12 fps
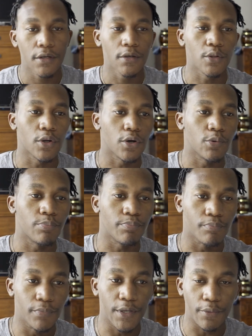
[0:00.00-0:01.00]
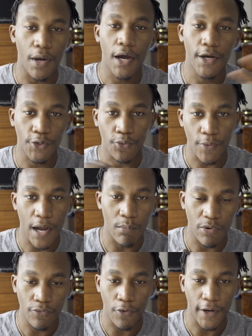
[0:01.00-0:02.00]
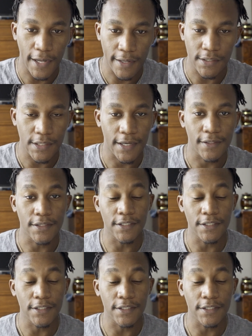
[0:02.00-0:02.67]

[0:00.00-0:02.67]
It would hunt around before it got to that.